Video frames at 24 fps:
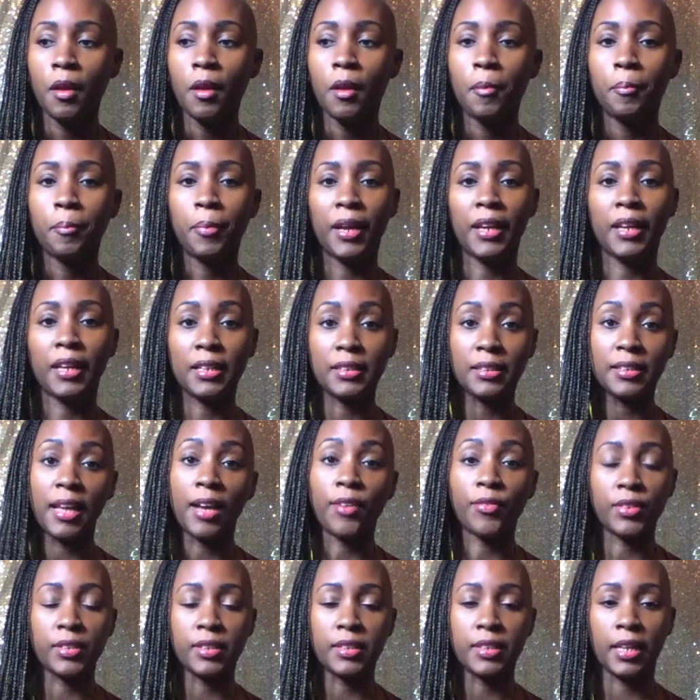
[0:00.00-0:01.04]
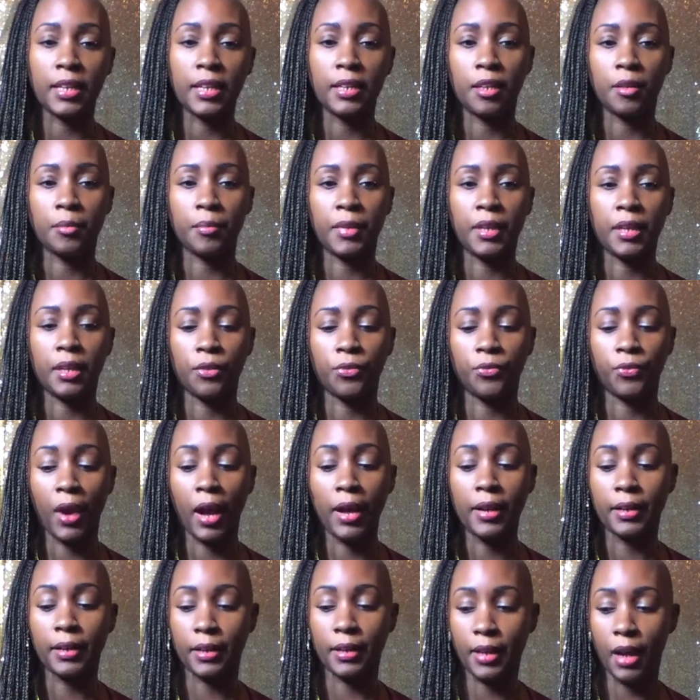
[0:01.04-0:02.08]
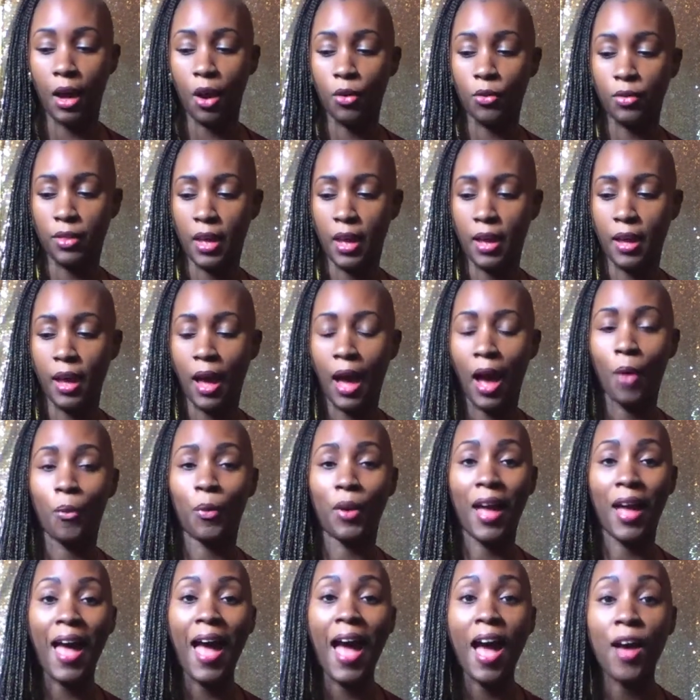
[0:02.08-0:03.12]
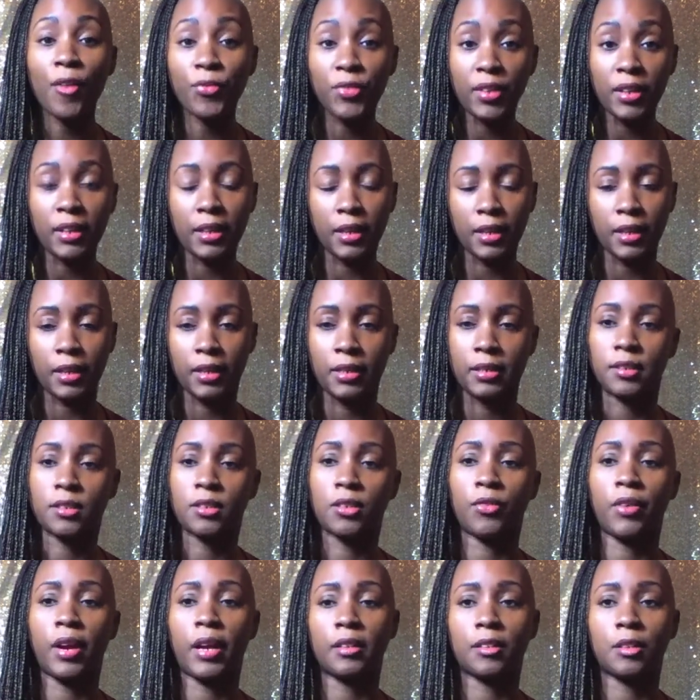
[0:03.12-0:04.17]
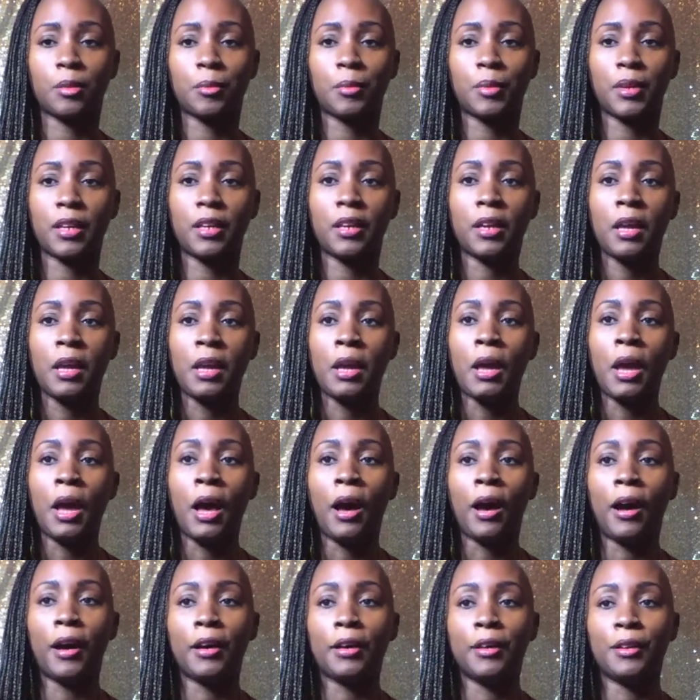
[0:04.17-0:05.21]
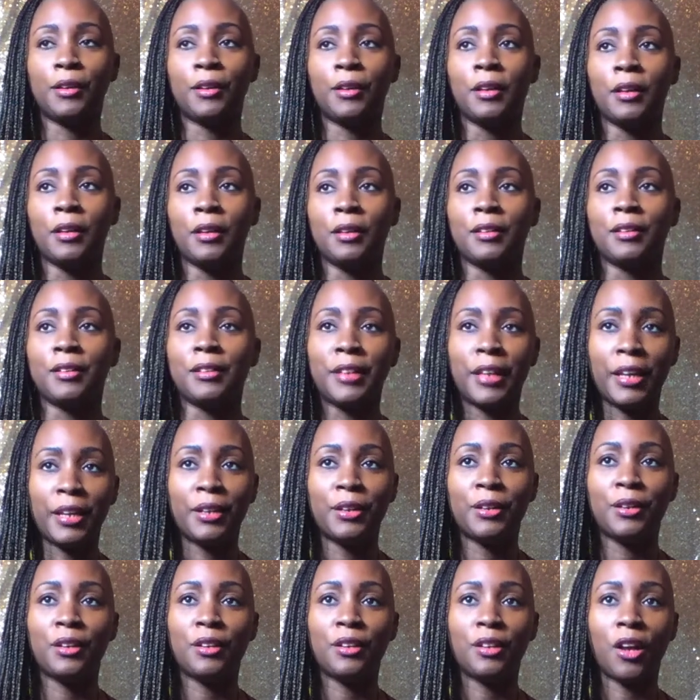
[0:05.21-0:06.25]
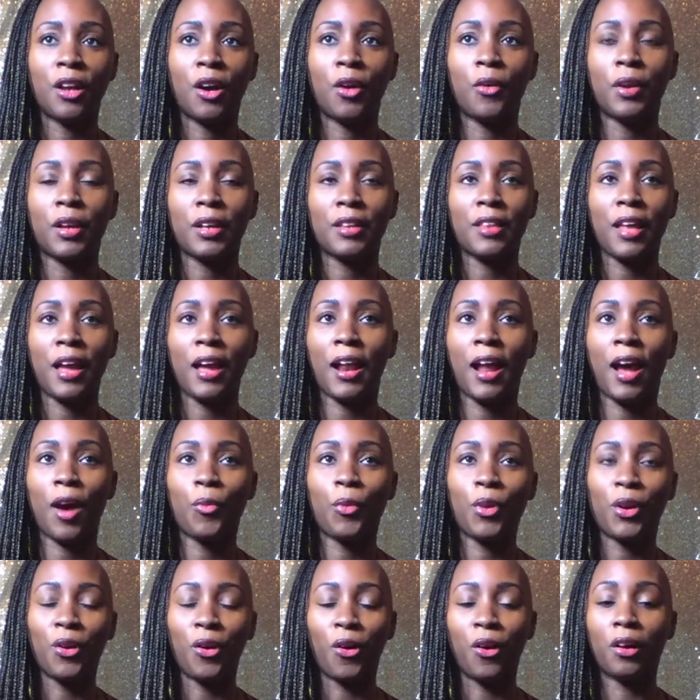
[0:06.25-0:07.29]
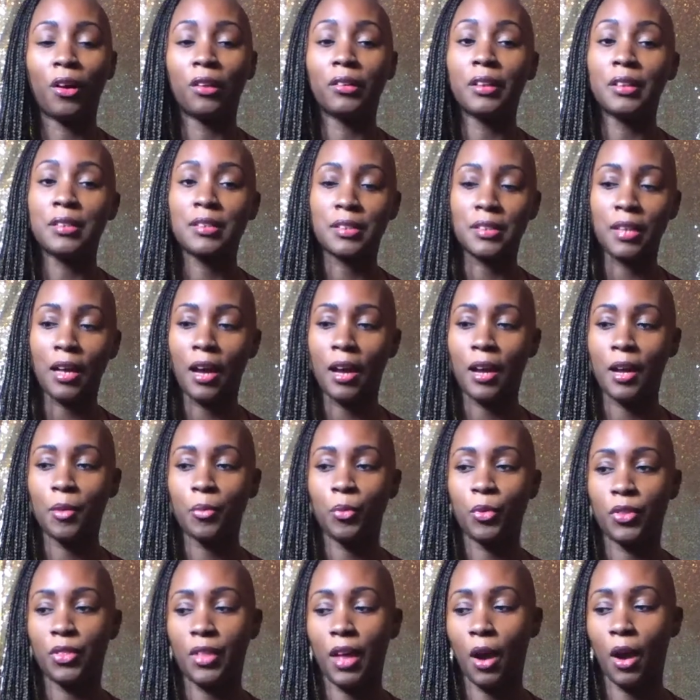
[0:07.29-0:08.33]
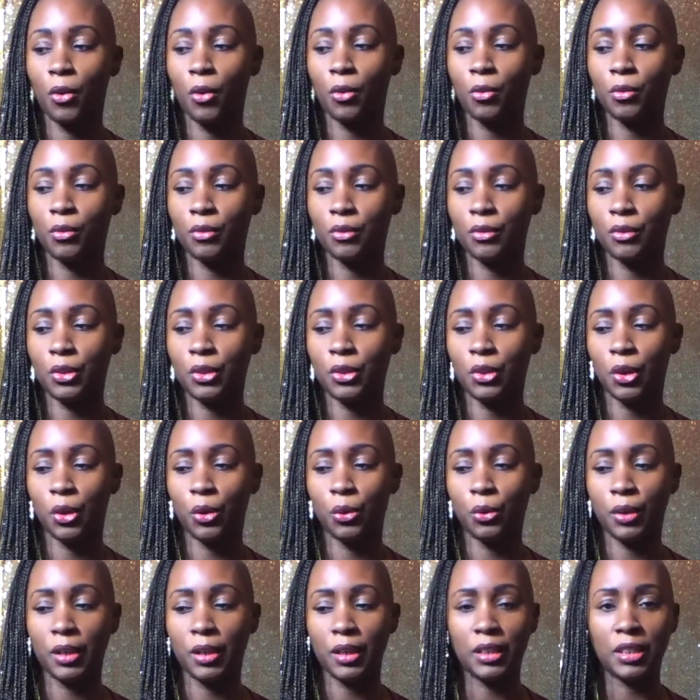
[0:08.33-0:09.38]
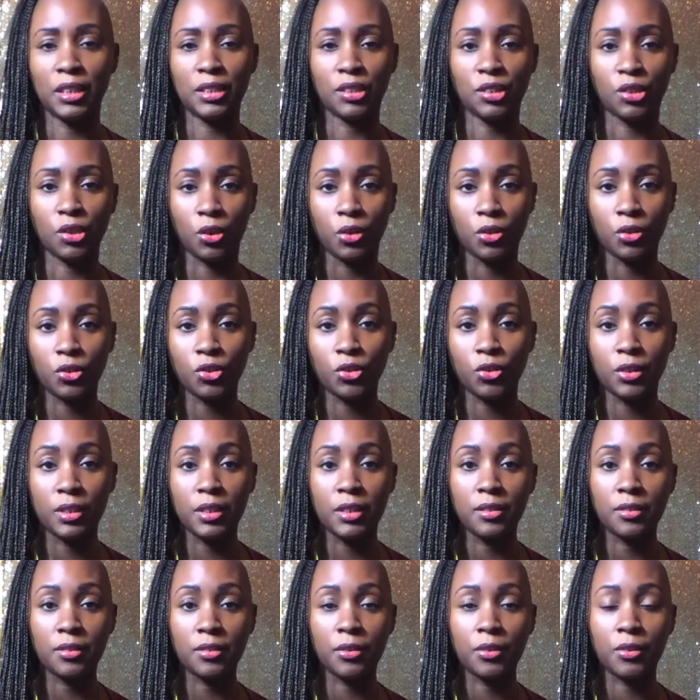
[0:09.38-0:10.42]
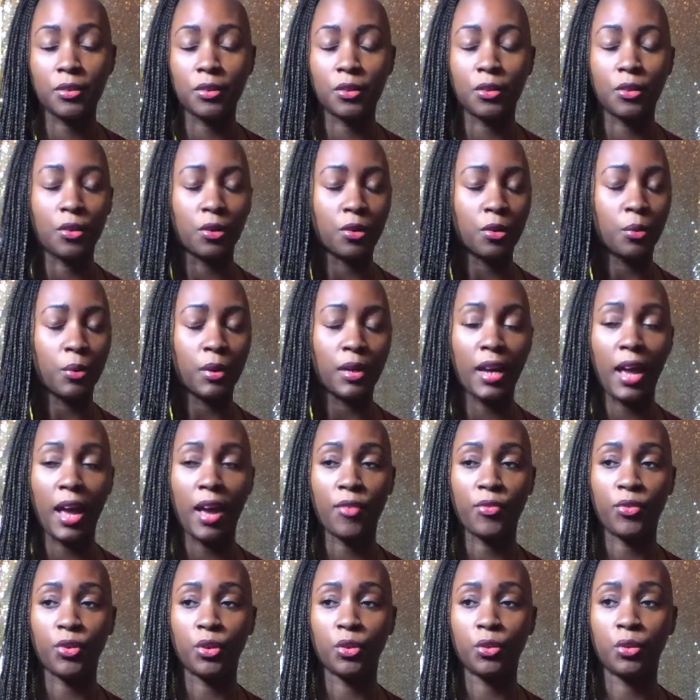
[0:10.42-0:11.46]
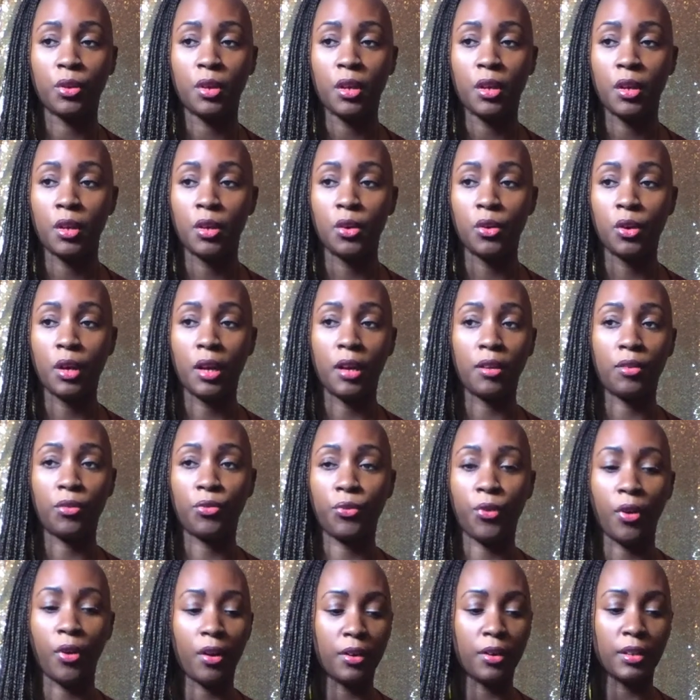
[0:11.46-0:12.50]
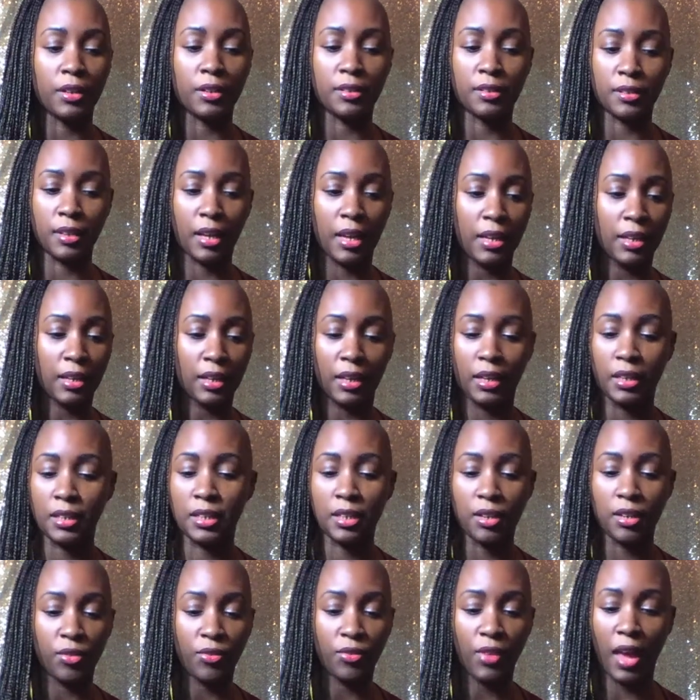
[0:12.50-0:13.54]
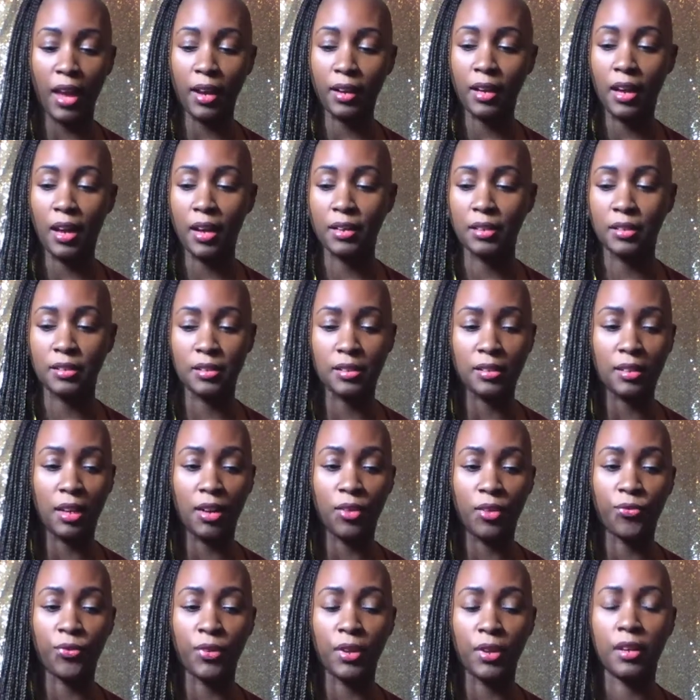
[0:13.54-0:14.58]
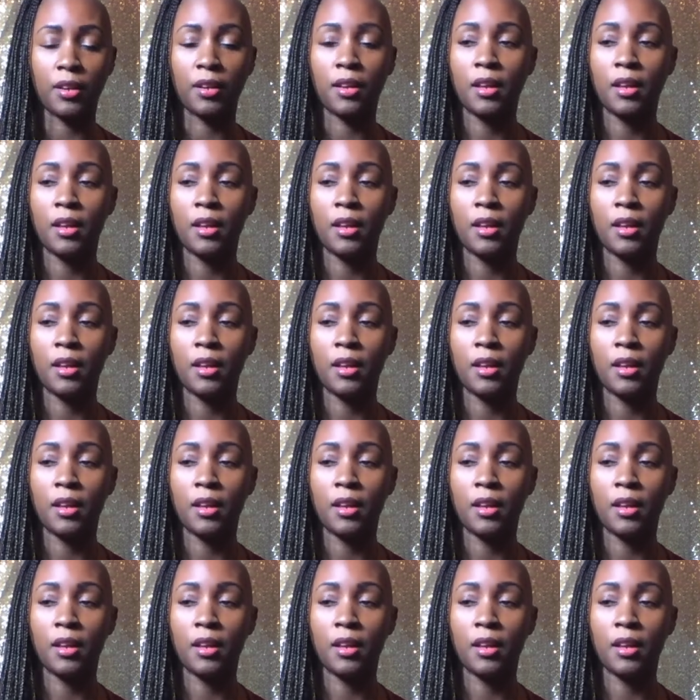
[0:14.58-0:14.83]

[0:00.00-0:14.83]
But it devastated me finding out that I would have to get a hysterectomy. Then knowing that I went all this time without, any surgeries or what have you, as far as like any of that kind of stuff. And